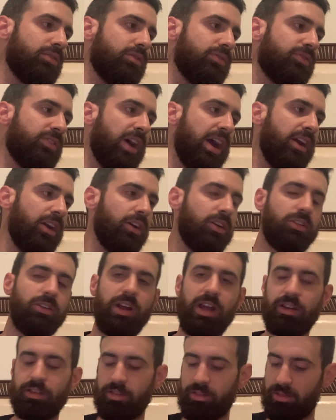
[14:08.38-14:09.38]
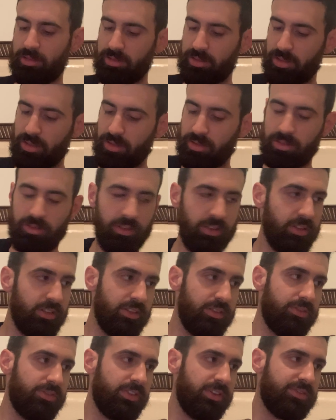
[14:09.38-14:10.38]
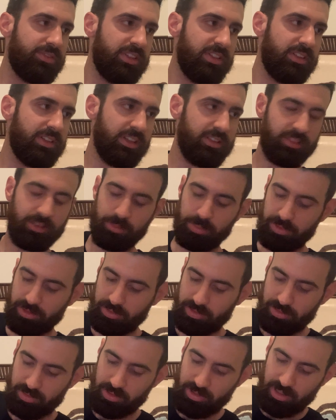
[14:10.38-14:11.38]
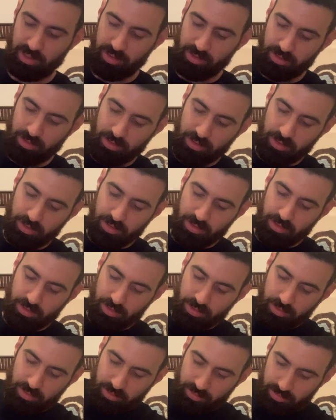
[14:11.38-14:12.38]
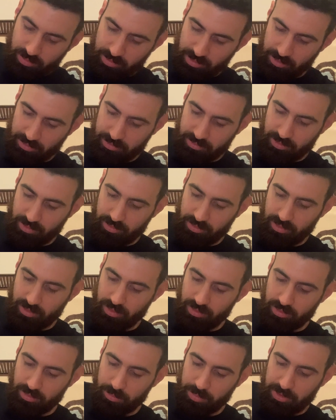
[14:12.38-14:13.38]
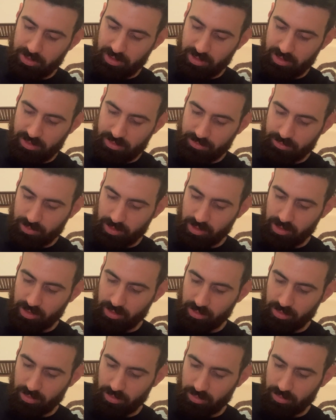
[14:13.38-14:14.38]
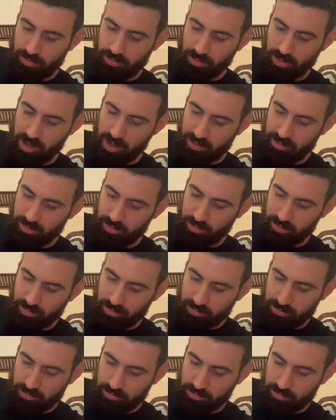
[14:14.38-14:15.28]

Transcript: firecracker. It's 150 decibels, okay? That was on the other page, firecracker.